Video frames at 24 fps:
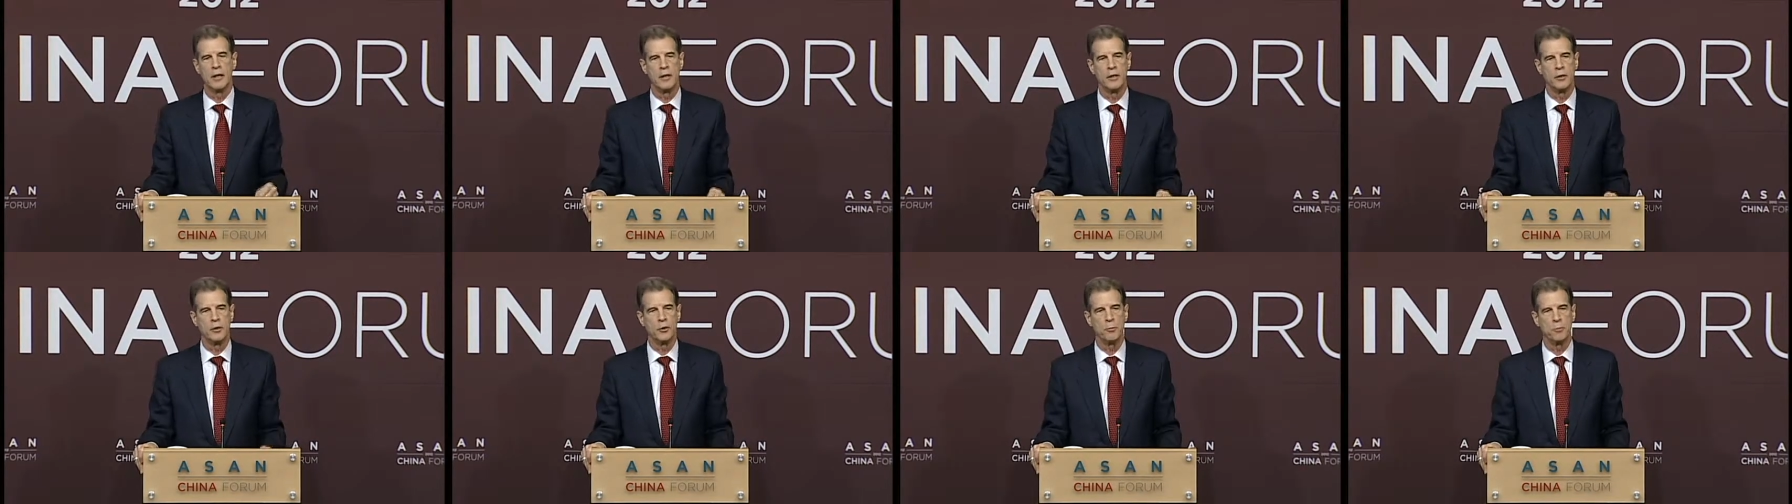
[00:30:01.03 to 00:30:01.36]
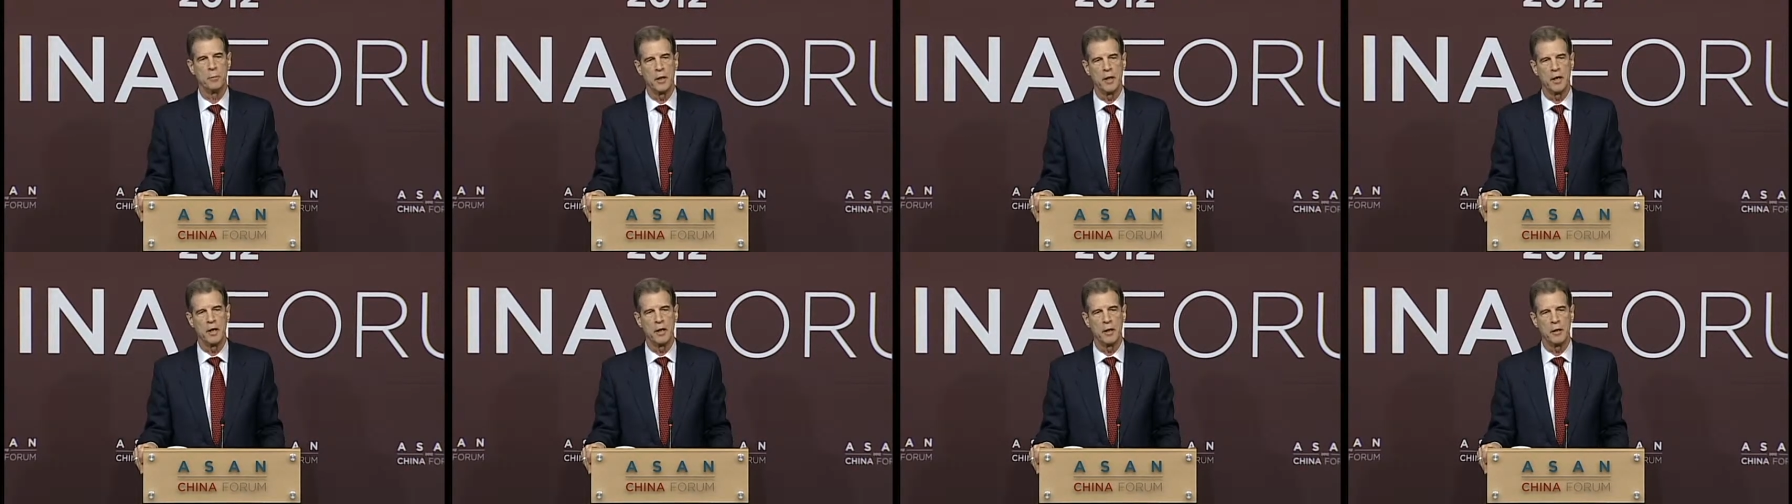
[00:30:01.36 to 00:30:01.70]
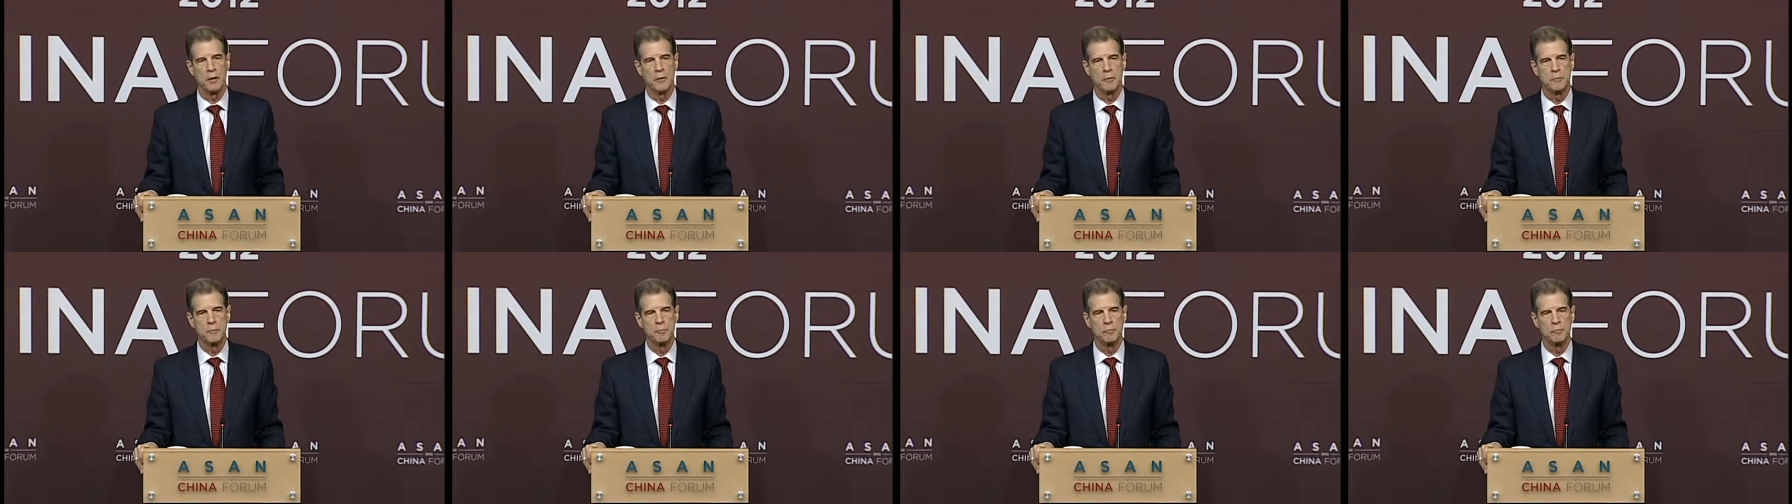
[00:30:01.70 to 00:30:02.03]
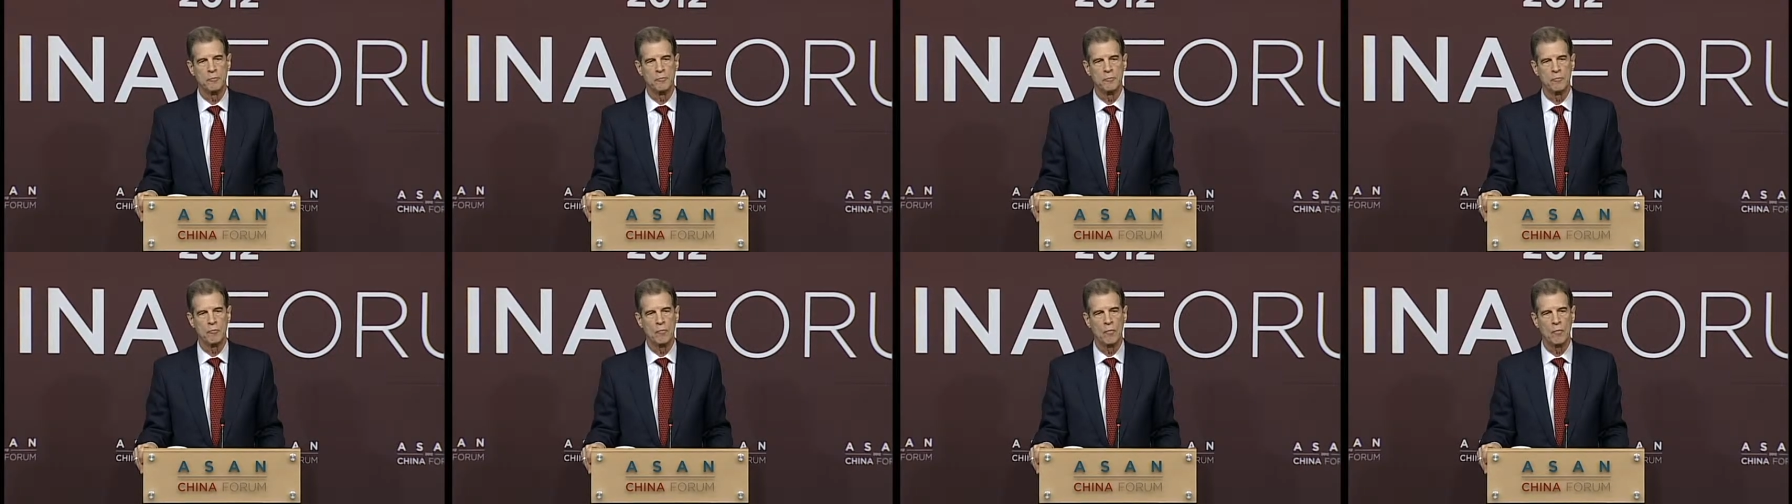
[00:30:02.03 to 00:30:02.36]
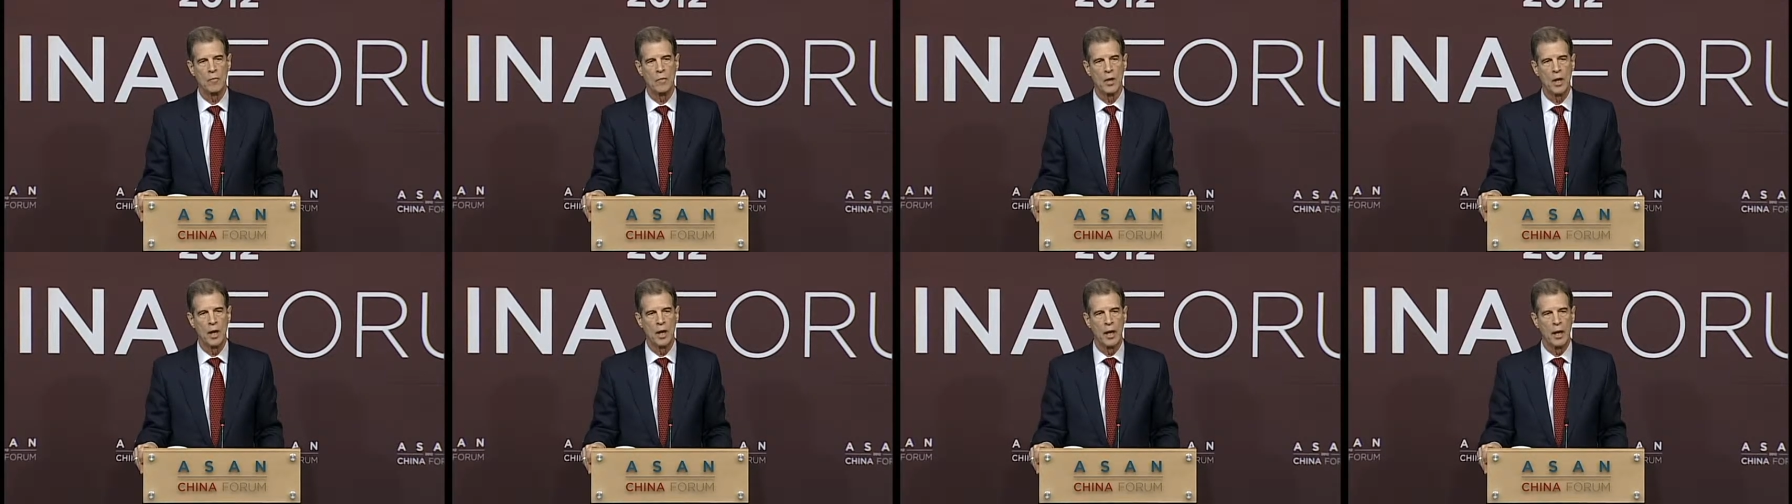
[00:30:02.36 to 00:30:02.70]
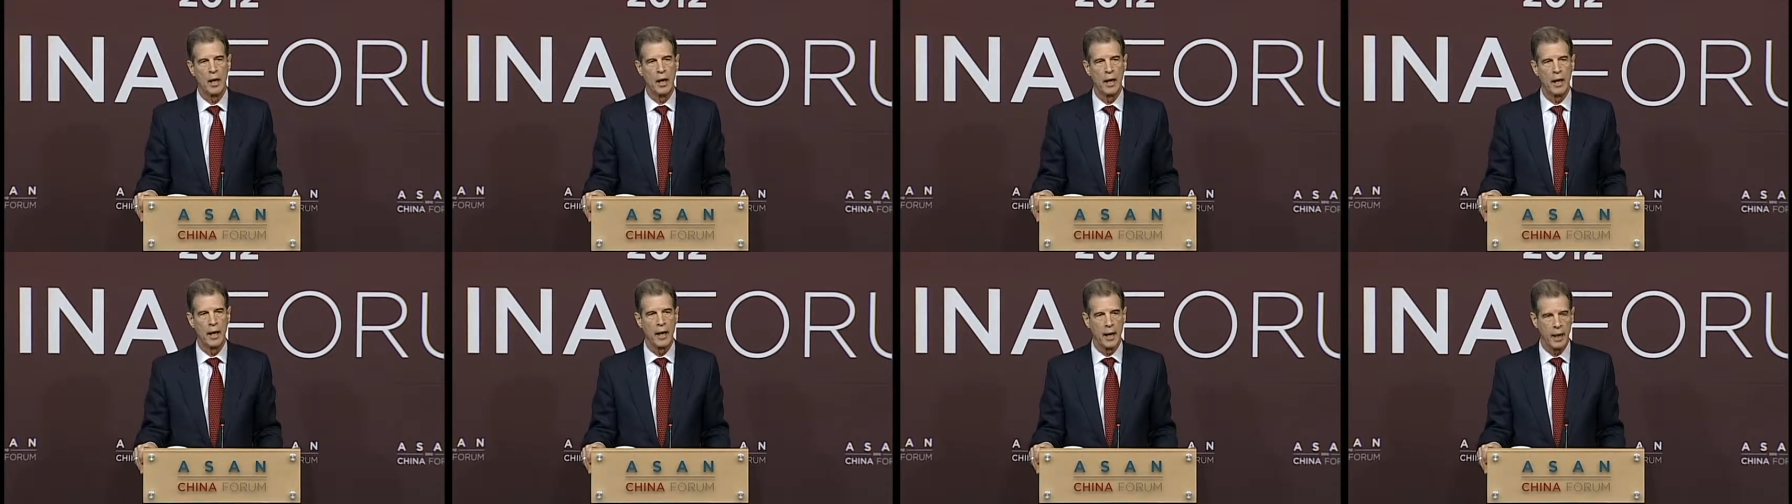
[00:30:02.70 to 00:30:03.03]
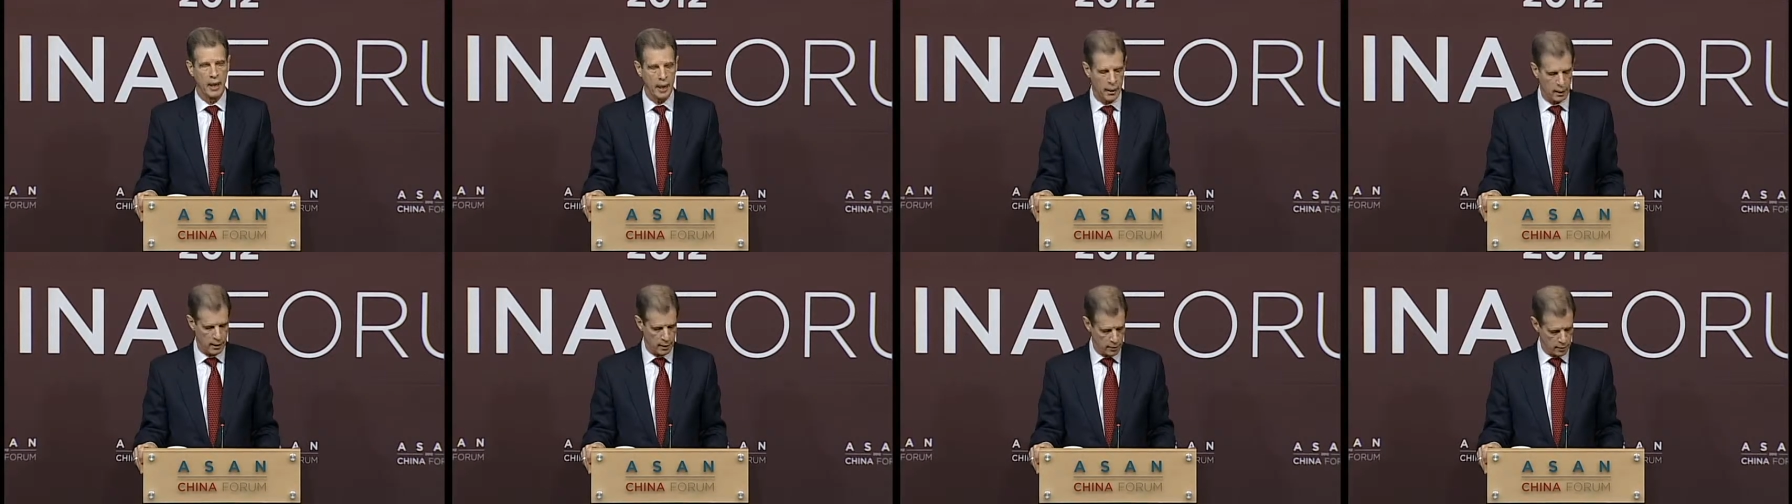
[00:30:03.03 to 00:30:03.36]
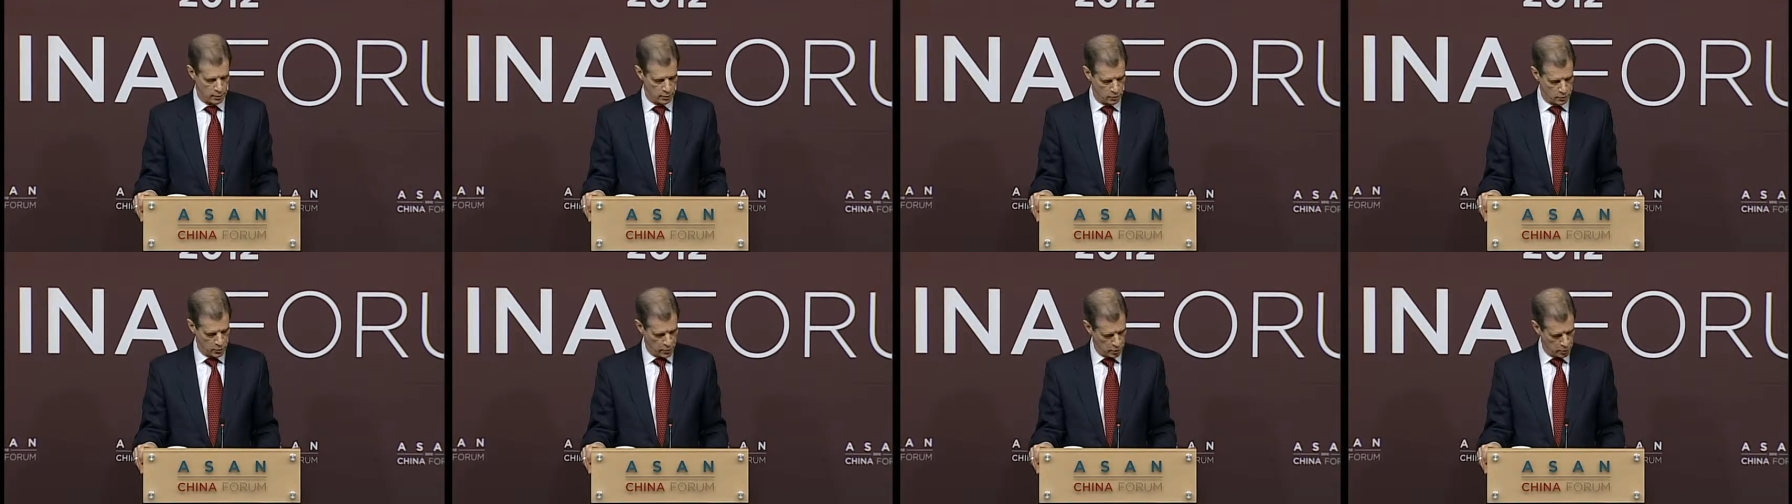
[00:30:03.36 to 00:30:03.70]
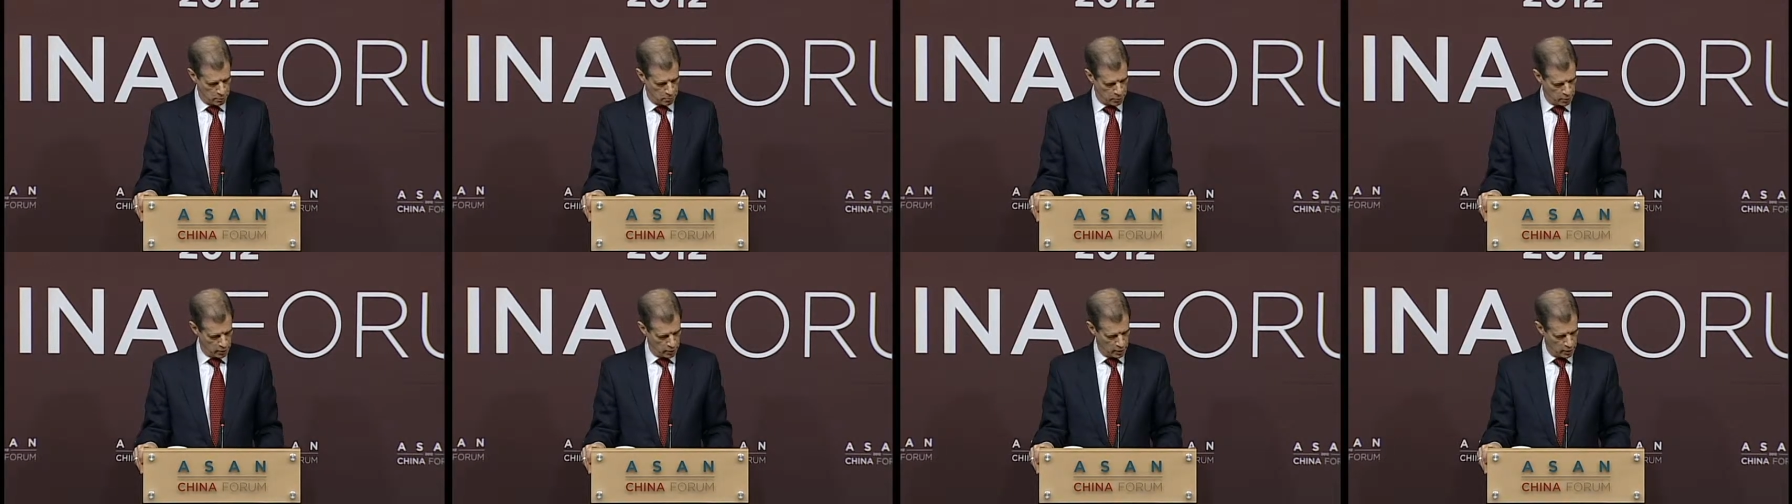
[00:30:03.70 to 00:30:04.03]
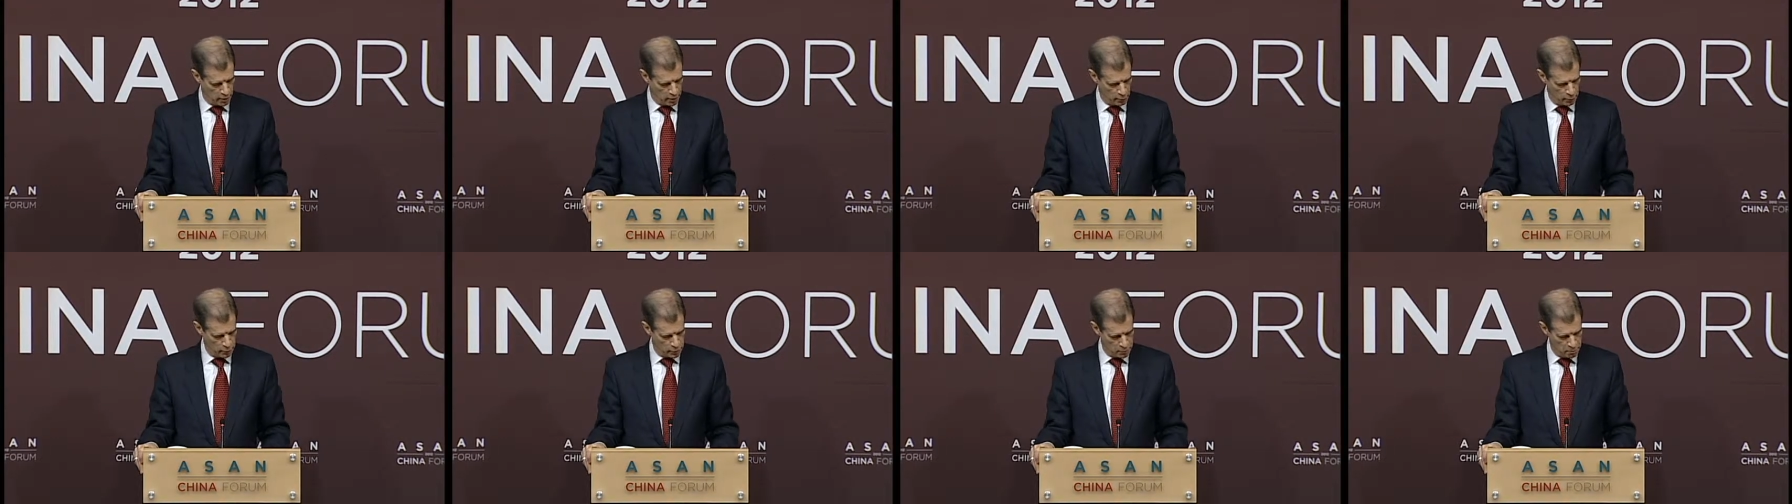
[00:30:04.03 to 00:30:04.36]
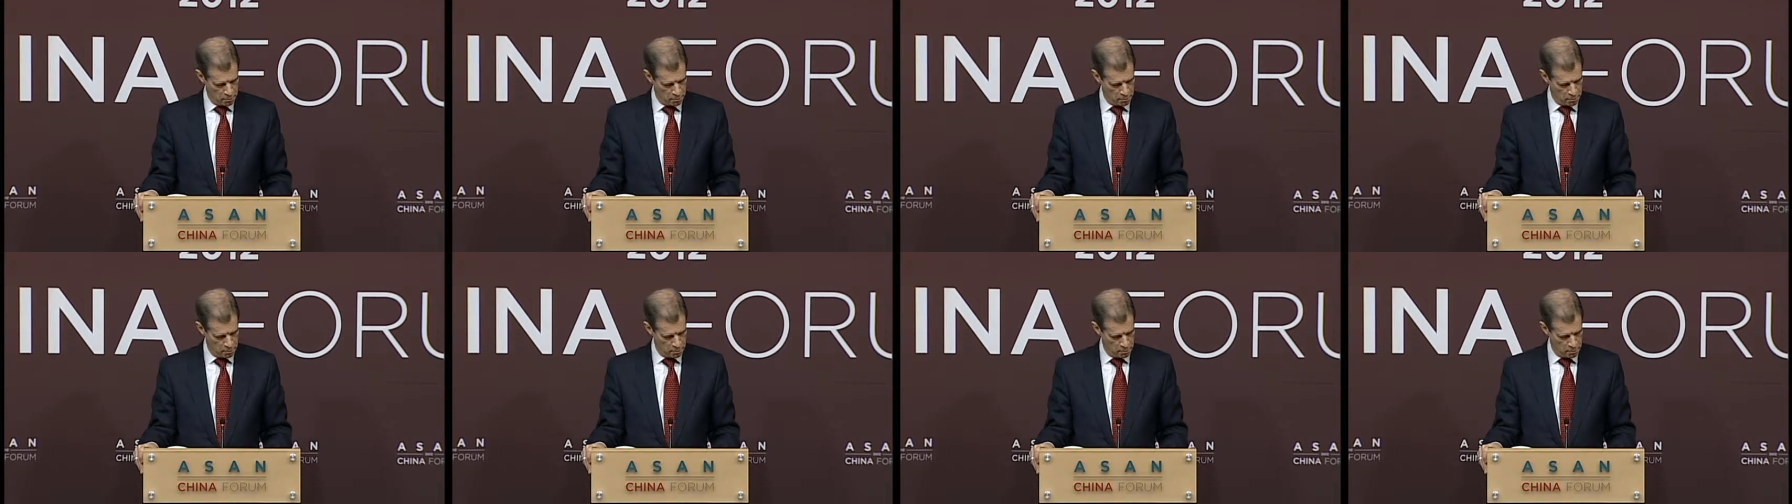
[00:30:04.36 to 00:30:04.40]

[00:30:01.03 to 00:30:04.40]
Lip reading: in Japan and Singapore. It was a